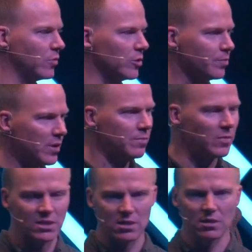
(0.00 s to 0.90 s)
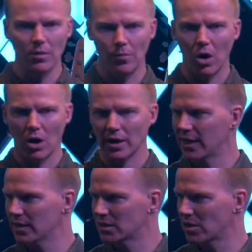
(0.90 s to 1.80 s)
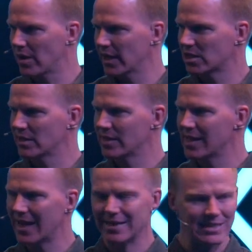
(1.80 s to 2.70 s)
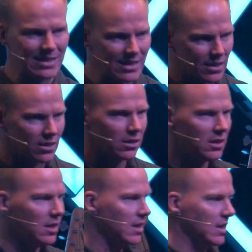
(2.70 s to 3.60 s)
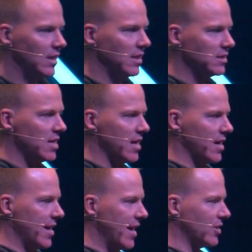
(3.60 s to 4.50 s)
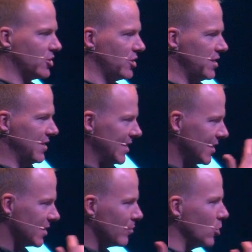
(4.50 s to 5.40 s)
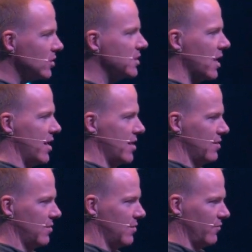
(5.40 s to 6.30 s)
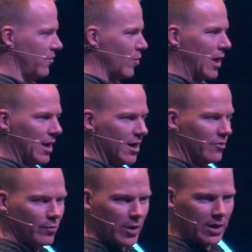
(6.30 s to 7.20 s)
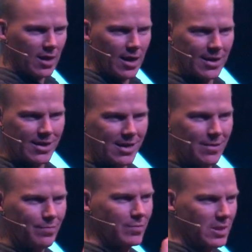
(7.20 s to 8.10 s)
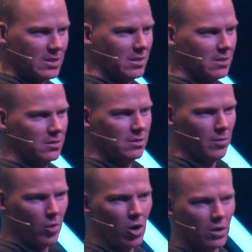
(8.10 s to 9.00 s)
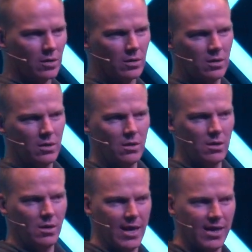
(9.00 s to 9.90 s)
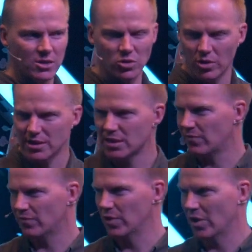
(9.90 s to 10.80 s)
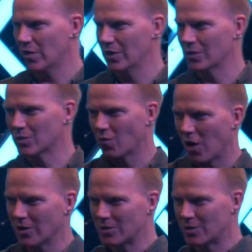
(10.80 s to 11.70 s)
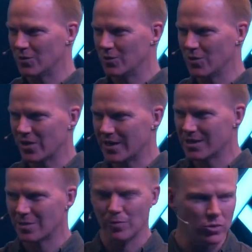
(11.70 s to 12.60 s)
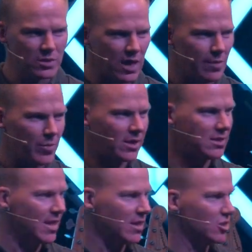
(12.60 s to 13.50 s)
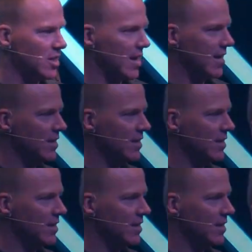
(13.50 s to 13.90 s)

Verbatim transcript: would be missing the mark. And so actually the ideal is that I actually hit the bullseye for my life, but I keep missing the mark. And it's not as if, you know, it's wrong to not hit the bullseye, but it's actually, hey,